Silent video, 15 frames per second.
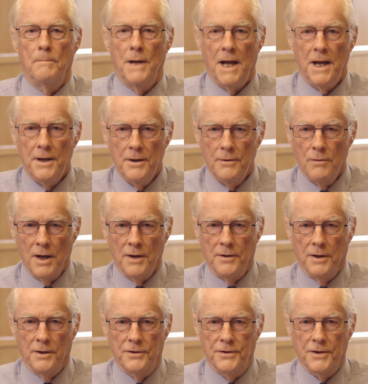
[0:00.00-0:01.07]
Pain and
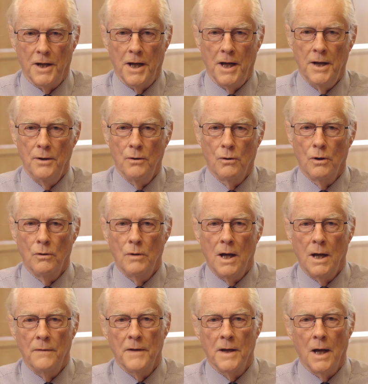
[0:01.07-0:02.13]
redness in or
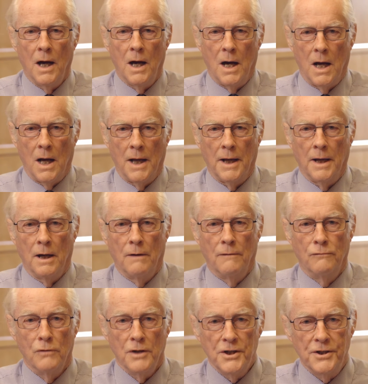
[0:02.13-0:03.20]
around the eye
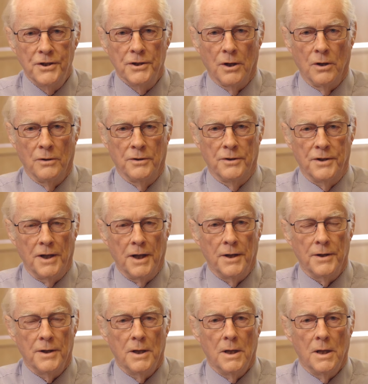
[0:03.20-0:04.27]
of recent
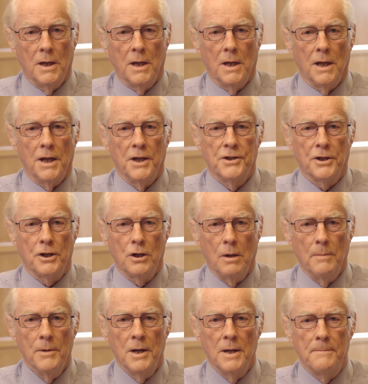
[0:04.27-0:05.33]
onset is a
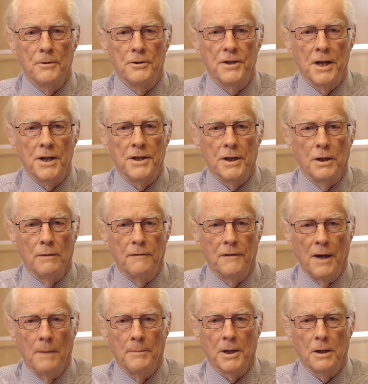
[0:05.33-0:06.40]
commonly presenting
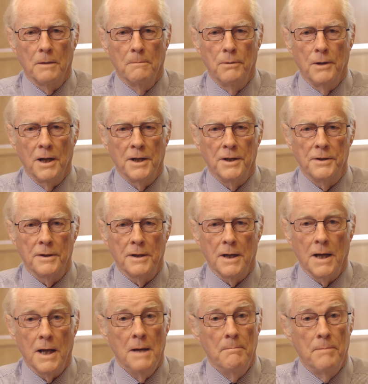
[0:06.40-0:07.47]
ophthalmic complaint
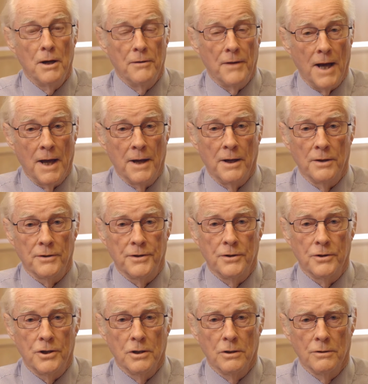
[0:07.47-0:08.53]
in both adults
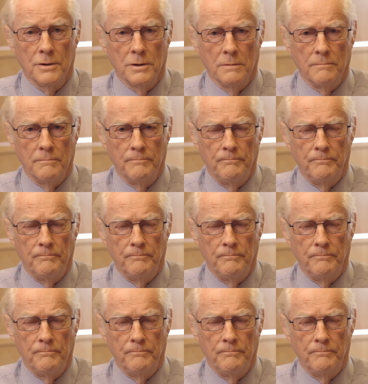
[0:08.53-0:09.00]
and children.